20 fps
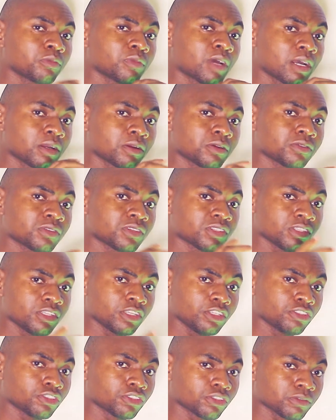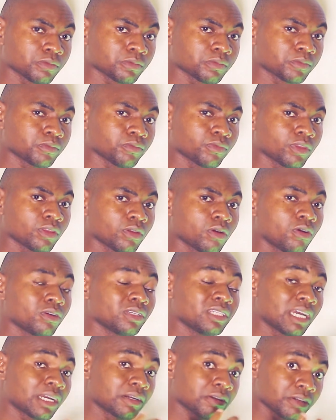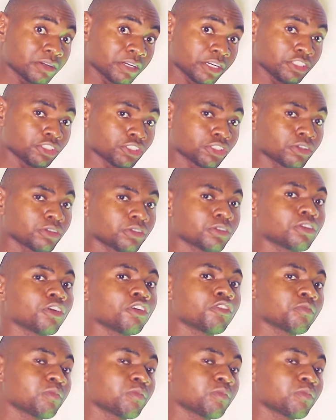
agglutination, or the aggregation of